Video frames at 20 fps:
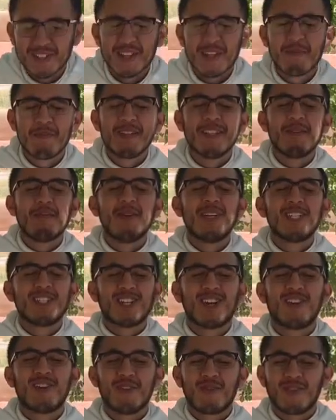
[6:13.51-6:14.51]
let me
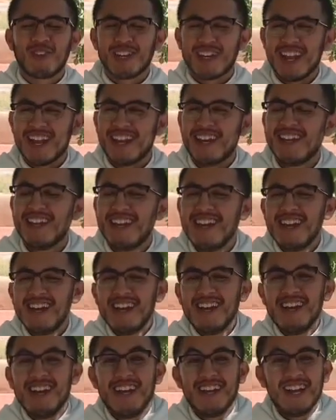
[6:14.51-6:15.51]
start over again.
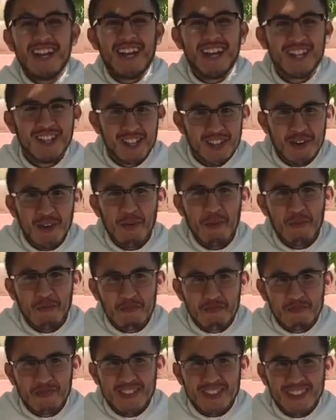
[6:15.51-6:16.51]
Hello.
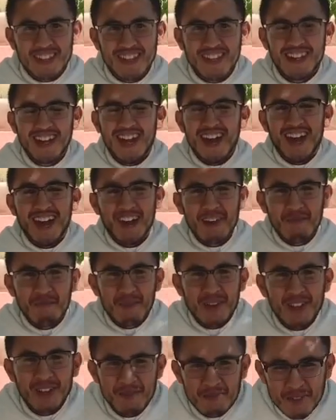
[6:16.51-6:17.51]
I am
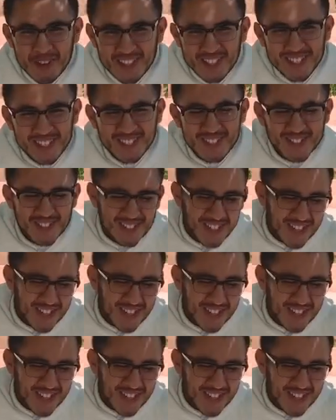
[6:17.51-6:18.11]
Brother Patricio